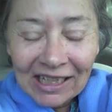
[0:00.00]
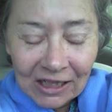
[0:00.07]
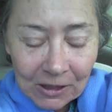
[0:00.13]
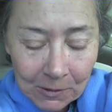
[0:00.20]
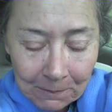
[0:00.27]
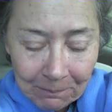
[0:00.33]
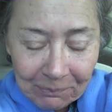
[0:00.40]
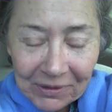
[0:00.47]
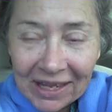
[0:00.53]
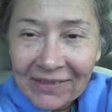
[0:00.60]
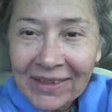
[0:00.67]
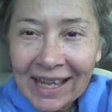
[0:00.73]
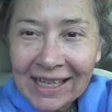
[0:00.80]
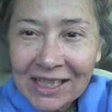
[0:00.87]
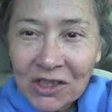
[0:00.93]
um,
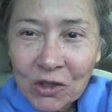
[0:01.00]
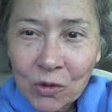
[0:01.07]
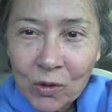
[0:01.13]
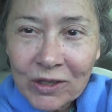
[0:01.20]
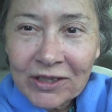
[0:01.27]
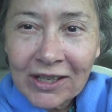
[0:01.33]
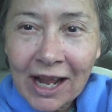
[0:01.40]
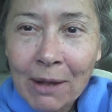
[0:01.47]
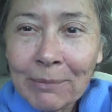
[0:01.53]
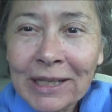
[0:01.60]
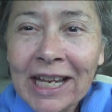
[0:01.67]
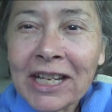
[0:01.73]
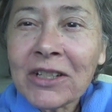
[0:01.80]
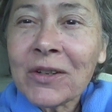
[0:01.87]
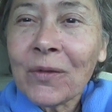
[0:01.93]
and that is towards
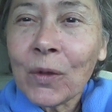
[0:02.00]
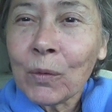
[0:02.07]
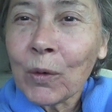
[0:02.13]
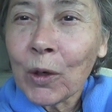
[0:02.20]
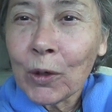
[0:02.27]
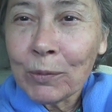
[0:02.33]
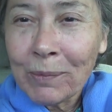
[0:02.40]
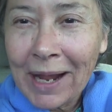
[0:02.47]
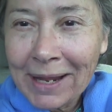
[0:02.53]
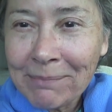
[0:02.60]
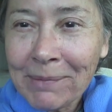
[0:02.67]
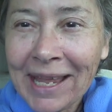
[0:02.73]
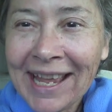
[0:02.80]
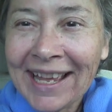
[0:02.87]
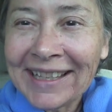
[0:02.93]
domination of the world by
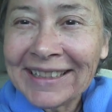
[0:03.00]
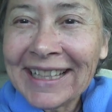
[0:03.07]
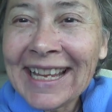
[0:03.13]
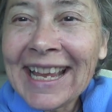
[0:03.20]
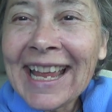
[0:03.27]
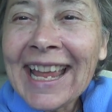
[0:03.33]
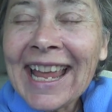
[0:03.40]
men,